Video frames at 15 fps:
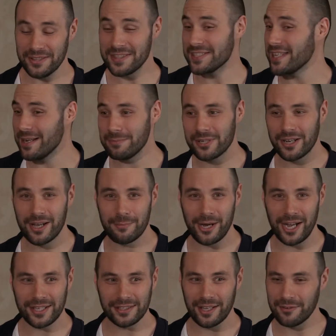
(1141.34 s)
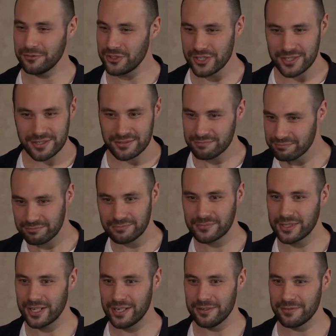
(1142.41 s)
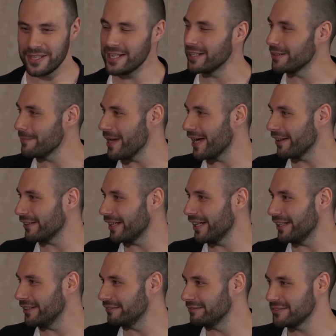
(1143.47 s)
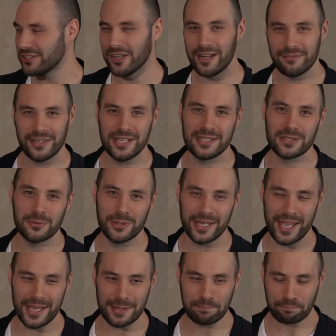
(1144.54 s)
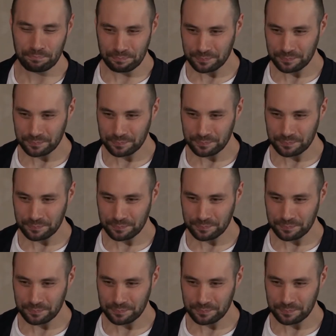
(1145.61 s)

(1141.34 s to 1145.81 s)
at the same time, I love just kind of getting them out and diving into a game.